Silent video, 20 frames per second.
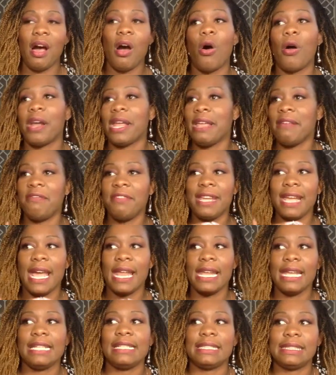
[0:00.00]
or even
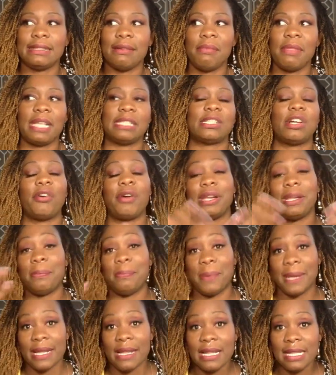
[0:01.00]
getting into something that's already
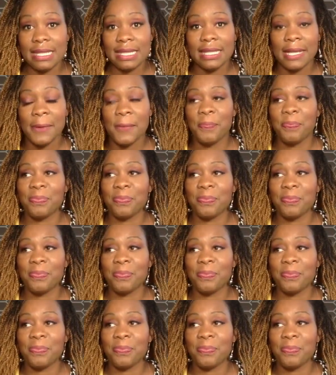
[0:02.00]
built